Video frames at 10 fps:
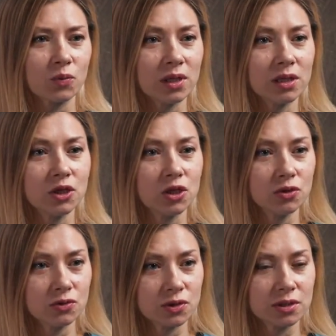will
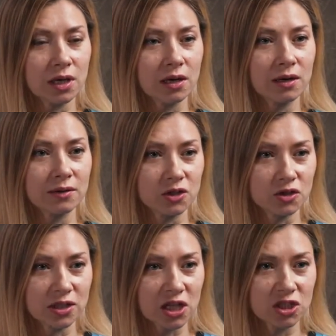use the
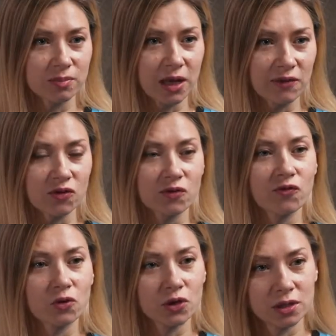transaction platform
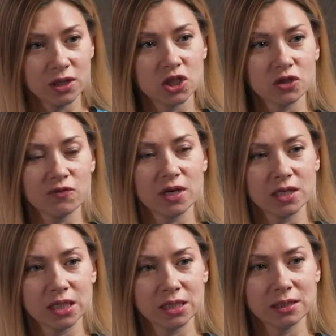for each of
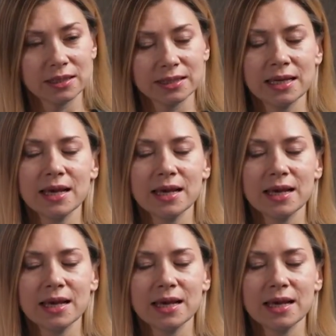their deals.